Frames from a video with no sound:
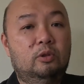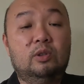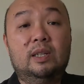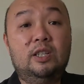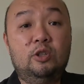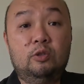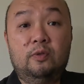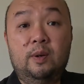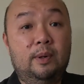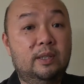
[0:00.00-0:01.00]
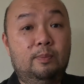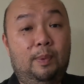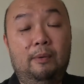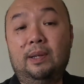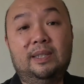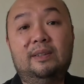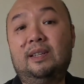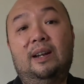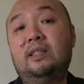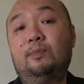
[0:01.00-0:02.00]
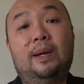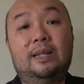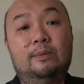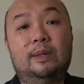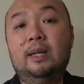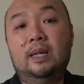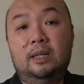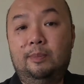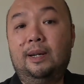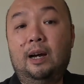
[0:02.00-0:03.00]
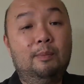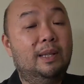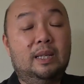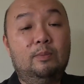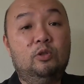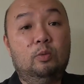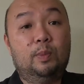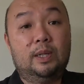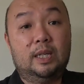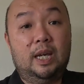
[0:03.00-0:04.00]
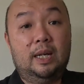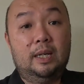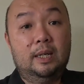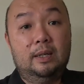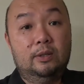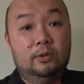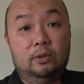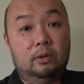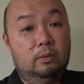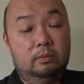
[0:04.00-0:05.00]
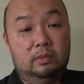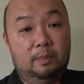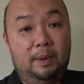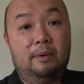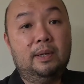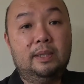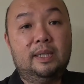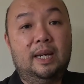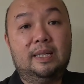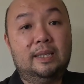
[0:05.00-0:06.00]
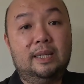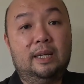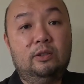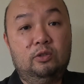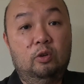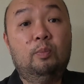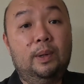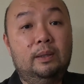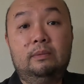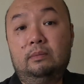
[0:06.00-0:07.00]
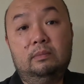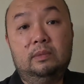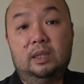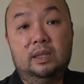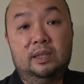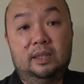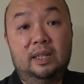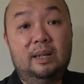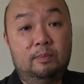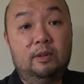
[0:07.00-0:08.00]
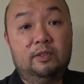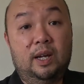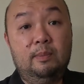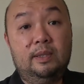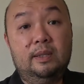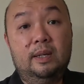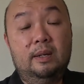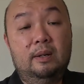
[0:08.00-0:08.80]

totally issue free, because bearings has a lifespan as well, depending on how many times you open the gate. So the bearings are designed to open a certain number of times.